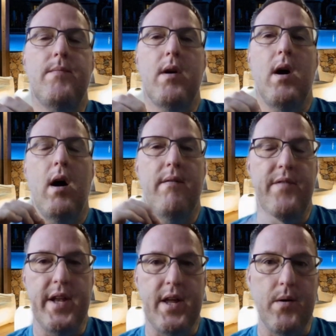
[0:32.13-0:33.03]
of
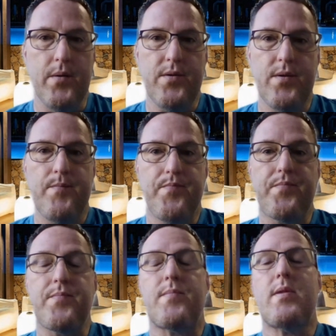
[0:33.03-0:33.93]
videos.
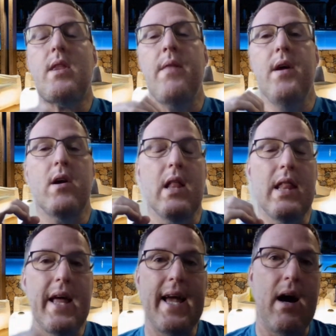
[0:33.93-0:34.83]
They're going to
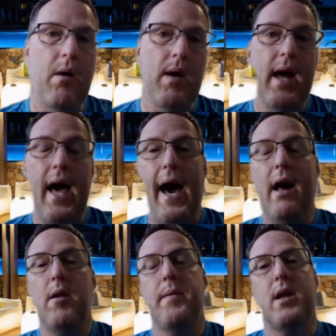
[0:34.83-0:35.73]
lay out how
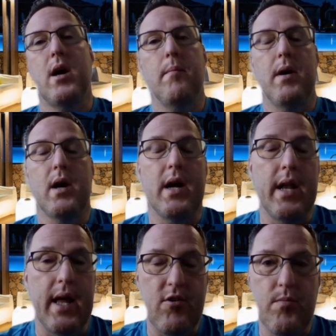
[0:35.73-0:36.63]
to become a
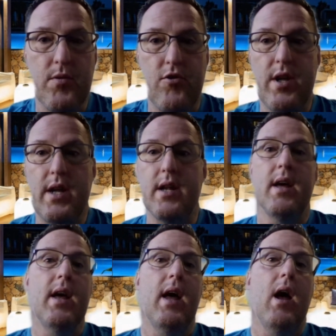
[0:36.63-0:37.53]
connection machine.
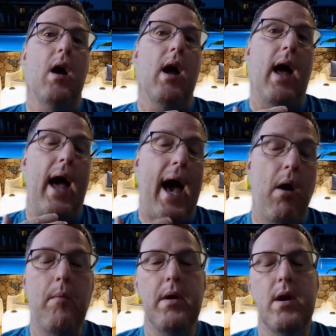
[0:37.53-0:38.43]
How
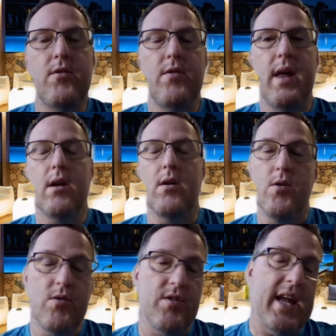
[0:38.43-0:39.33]
I'm going to do that, I'm going to
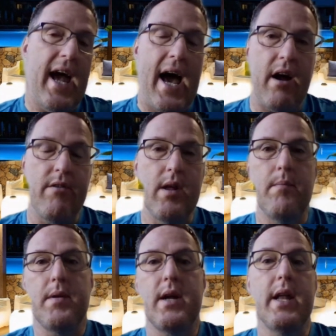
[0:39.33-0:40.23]
use the
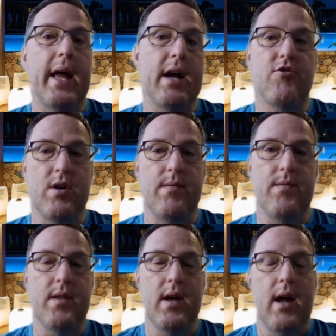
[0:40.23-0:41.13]
acronym connection.
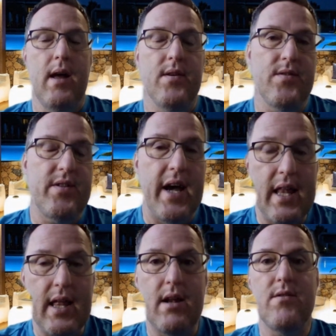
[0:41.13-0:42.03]
There's
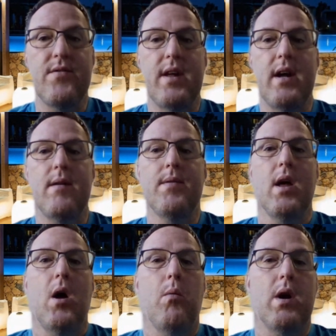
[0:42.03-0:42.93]
10 letters there.
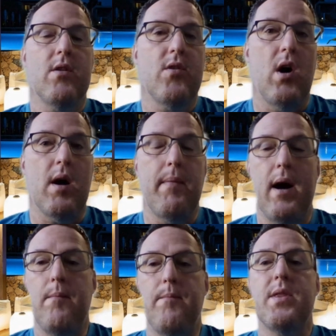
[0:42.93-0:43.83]
We're going to talk
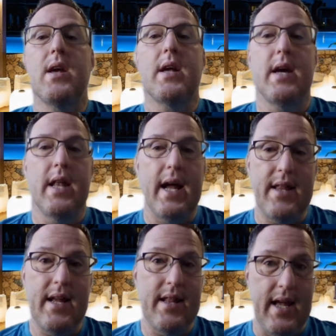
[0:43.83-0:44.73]
about
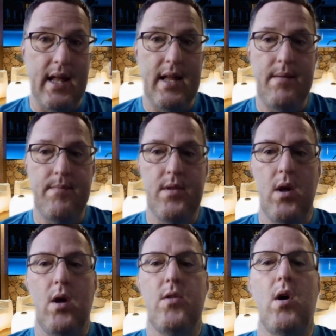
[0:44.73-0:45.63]
connecting daily,
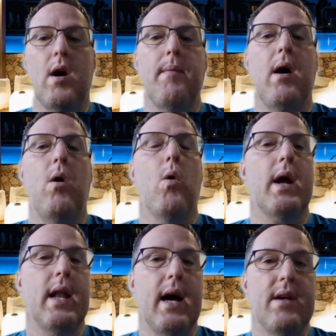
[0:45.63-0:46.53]
talk about
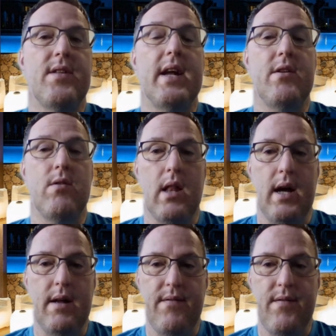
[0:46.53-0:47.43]
organized in your
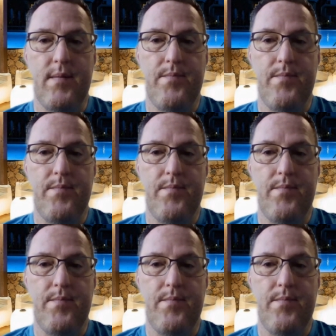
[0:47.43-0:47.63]
life,